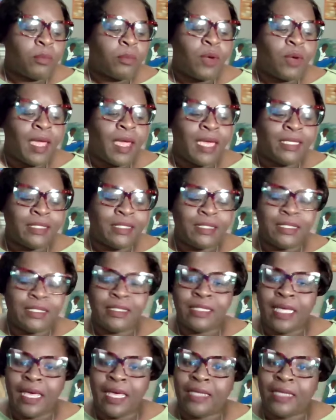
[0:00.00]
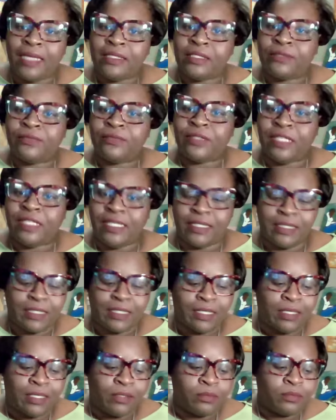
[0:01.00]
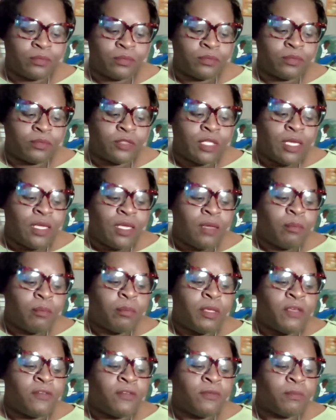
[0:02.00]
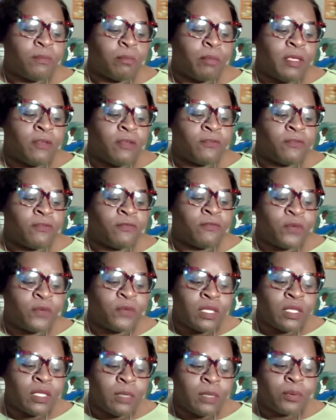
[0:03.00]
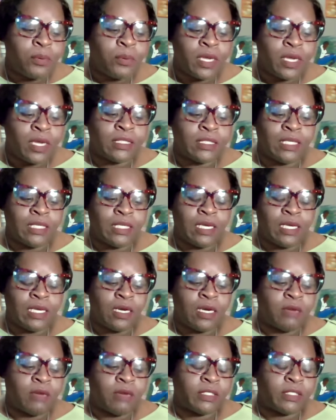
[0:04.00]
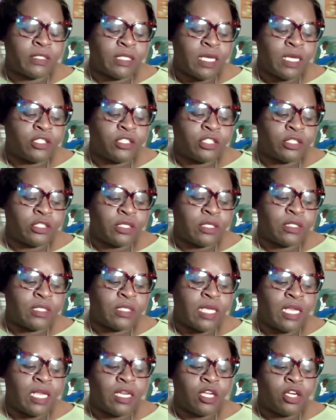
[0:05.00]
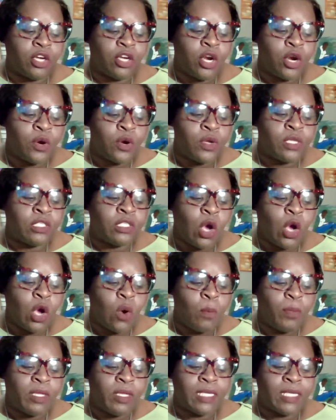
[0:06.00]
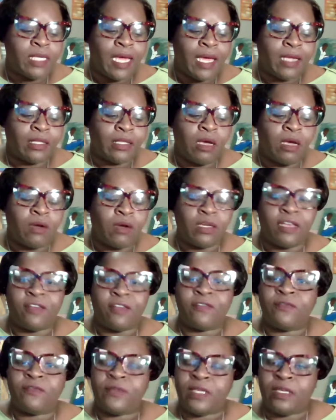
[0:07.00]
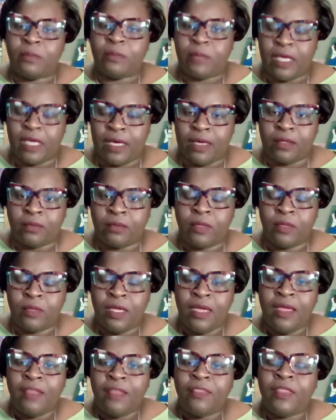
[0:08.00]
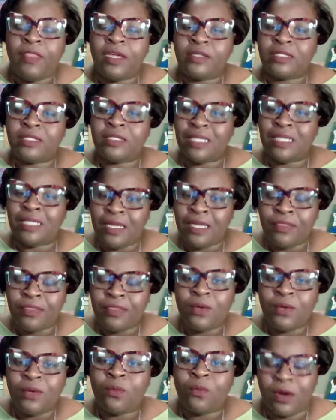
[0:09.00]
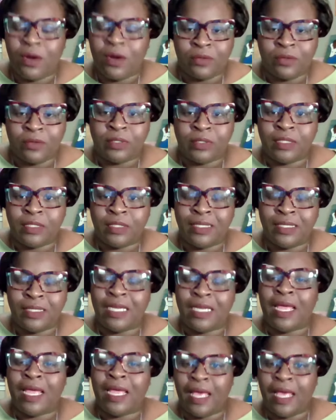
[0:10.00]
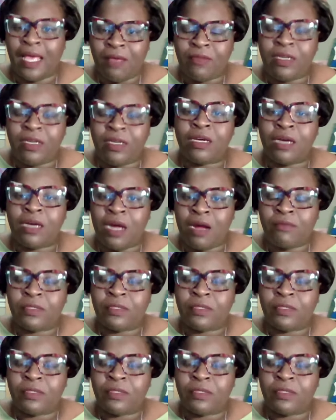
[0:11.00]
practice active listening. Be fully present in conversations and encourage open dialogue and feedback. There's nothing worse than having a